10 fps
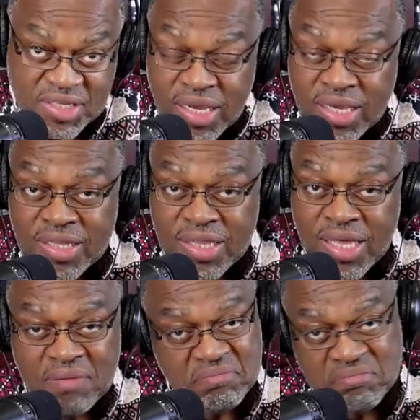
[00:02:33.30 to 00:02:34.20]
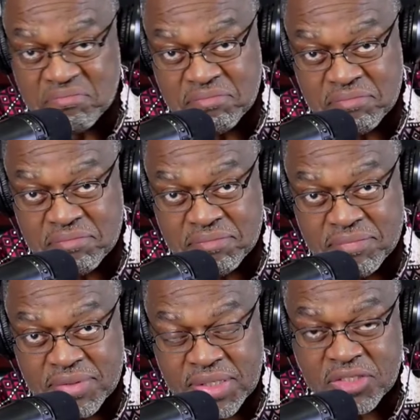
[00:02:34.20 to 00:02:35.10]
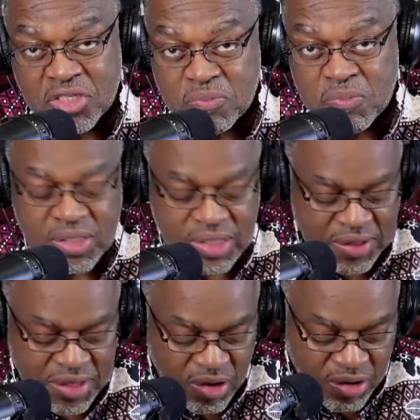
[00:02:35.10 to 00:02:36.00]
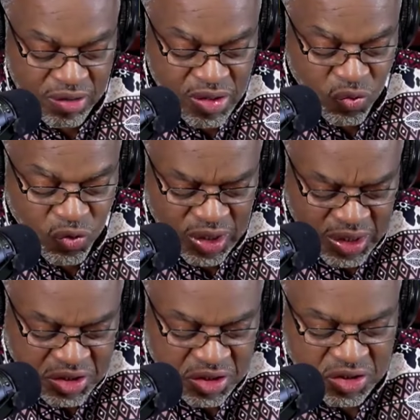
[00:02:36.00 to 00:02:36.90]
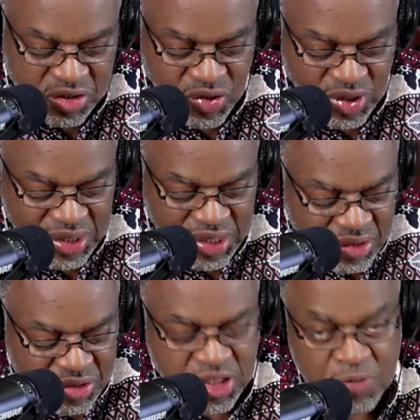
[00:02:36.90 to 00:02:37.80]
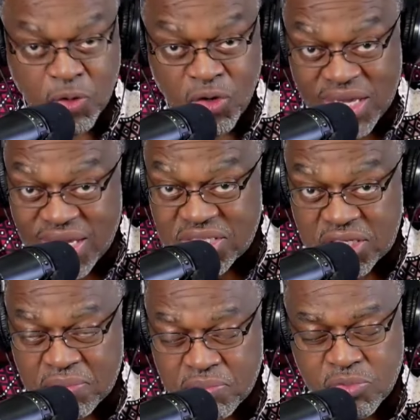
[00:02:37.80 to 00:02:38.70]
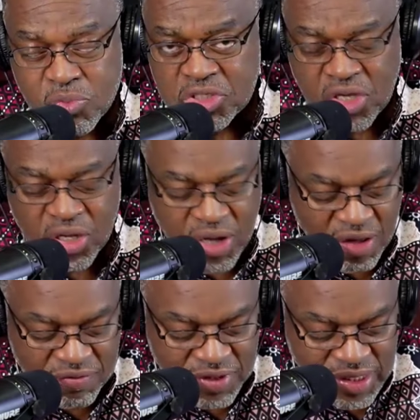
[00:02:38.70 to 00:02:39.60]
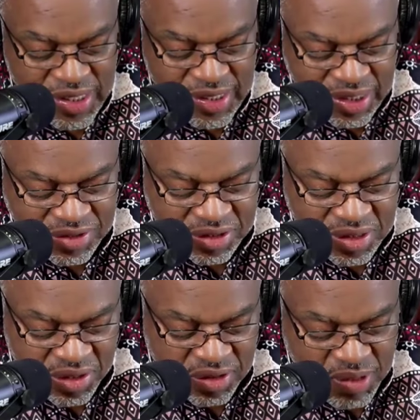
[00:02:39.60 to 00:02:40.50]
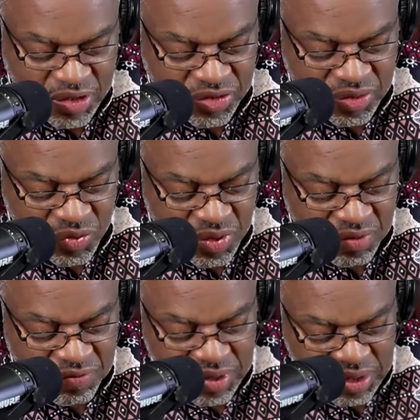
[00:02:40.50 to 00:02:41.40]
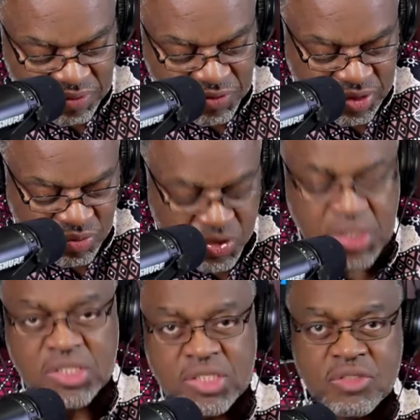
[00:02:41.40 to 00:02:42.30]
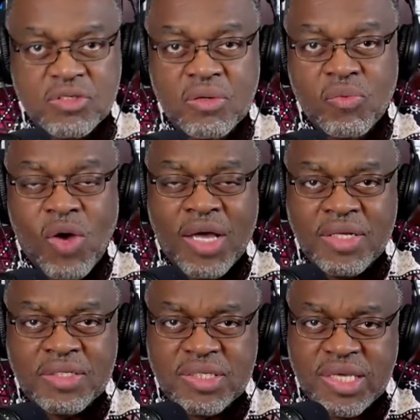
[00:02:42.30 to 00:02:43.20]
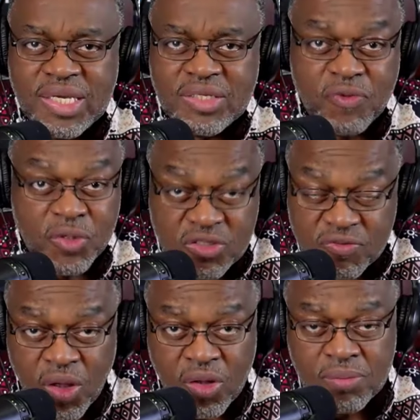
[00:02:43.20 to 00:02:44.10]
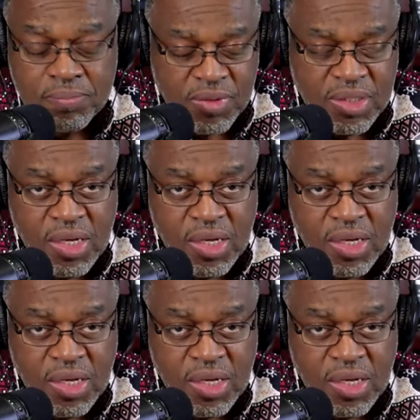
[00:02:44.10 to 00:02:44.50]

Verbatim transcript: Saying that it just meant that their religious leadership or headship was cut off doesn't cut the mustard. And we're going to give you some reasons why that's the case. First of all,